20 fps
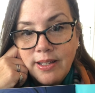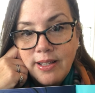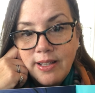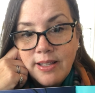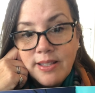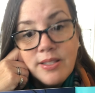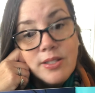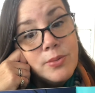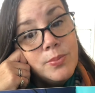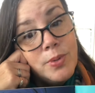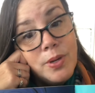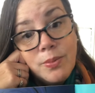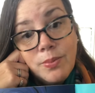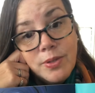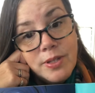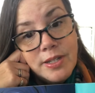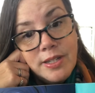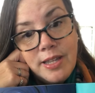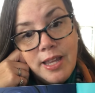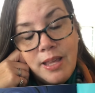is to be
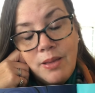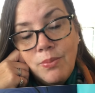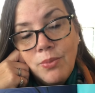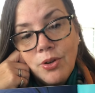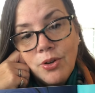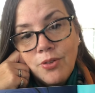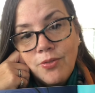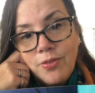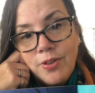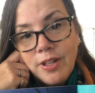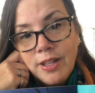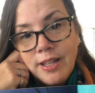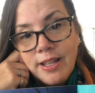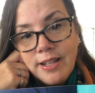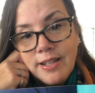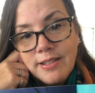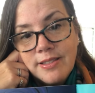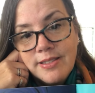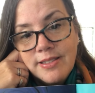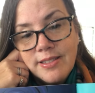able to name your
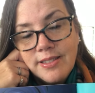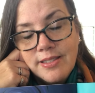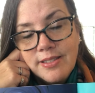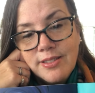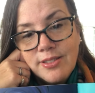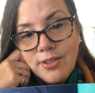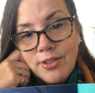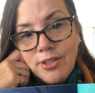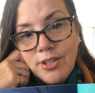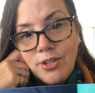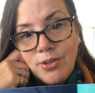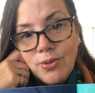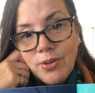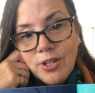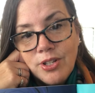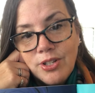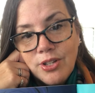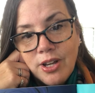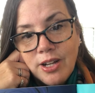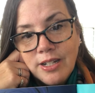feelings so that you
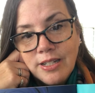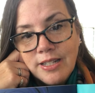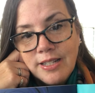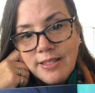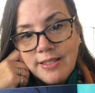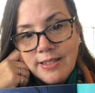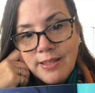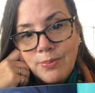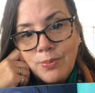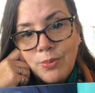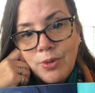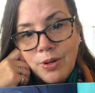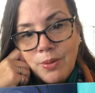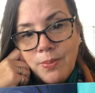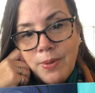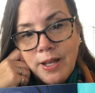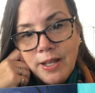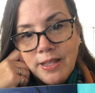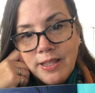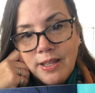can talk to someone
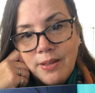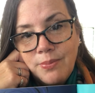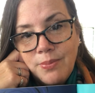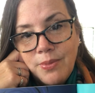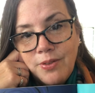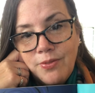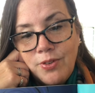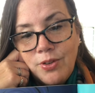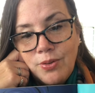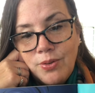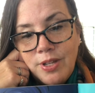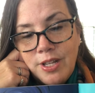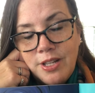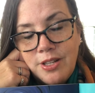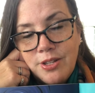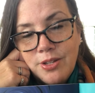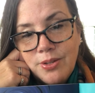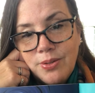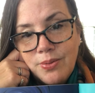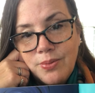about them if you need
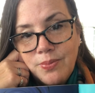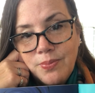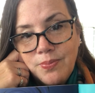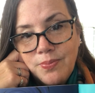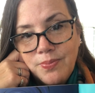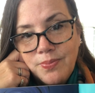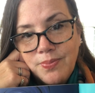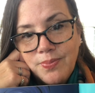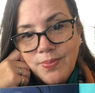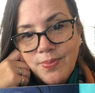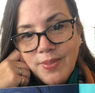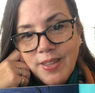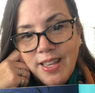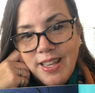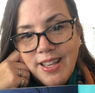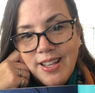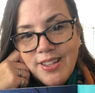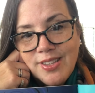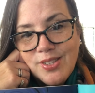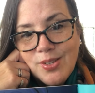to.
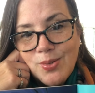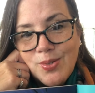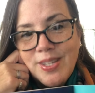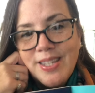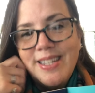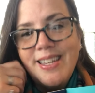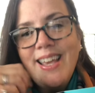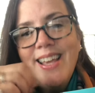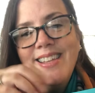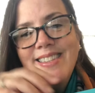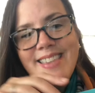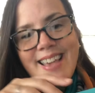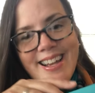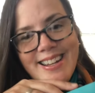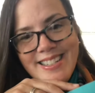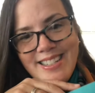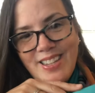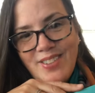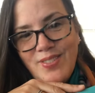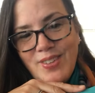So today's
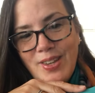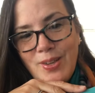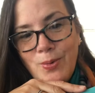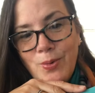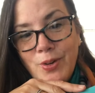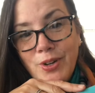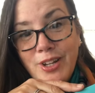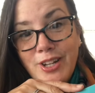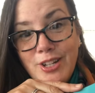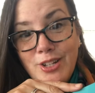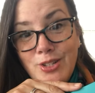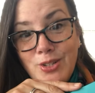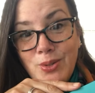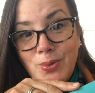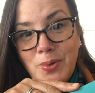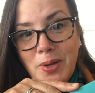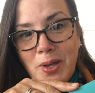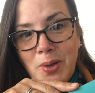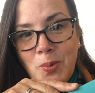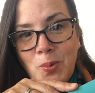activity, we're going to
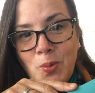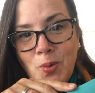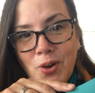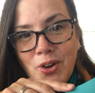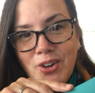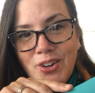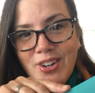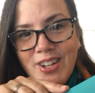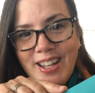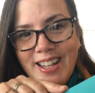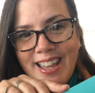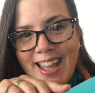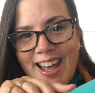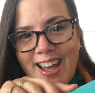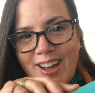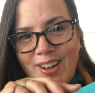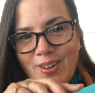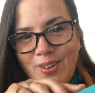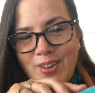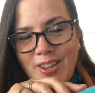do a word
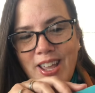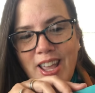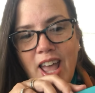cloud